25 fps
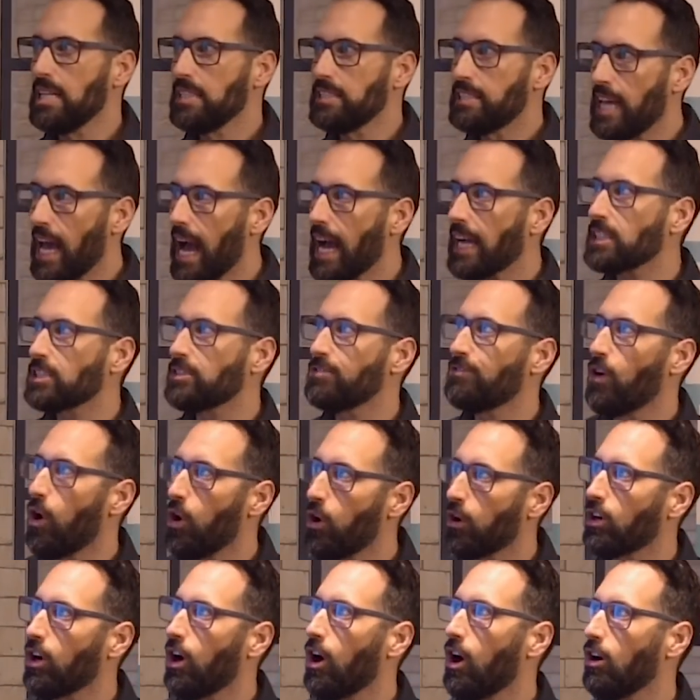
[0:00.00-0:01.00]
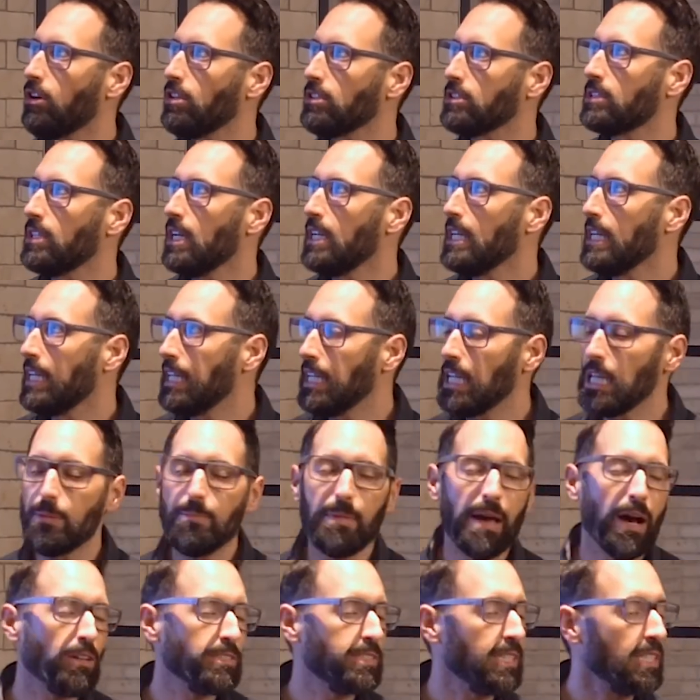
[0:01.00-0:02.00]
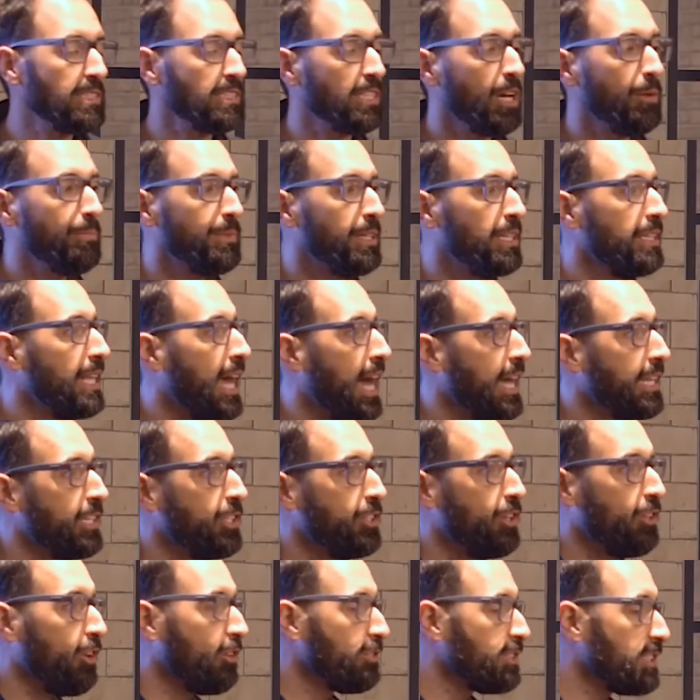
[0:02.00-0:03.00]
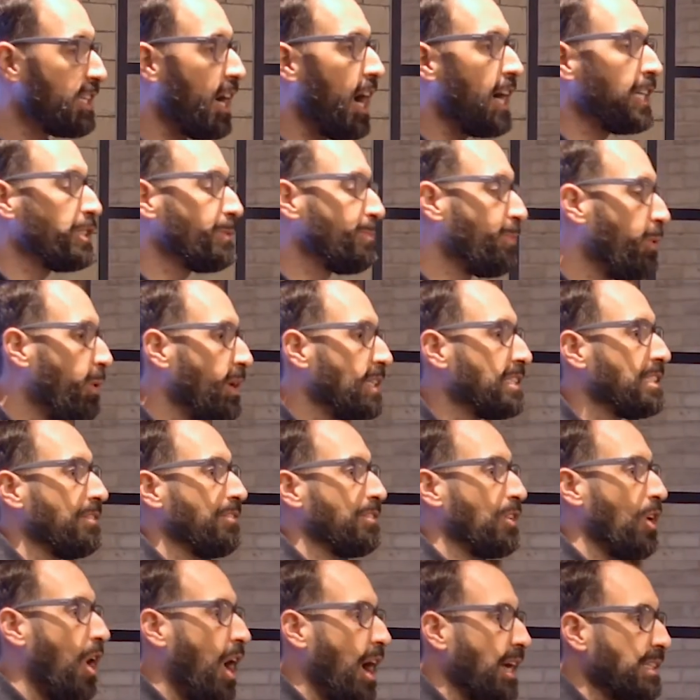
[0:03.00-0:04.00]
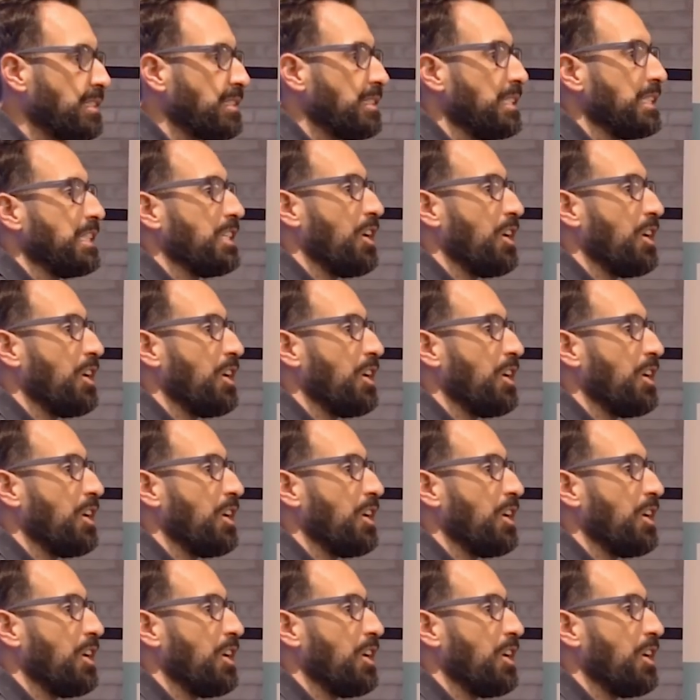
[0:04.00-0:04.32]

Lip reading: Text, phone calls, emails, that's something that, those touch points of constantly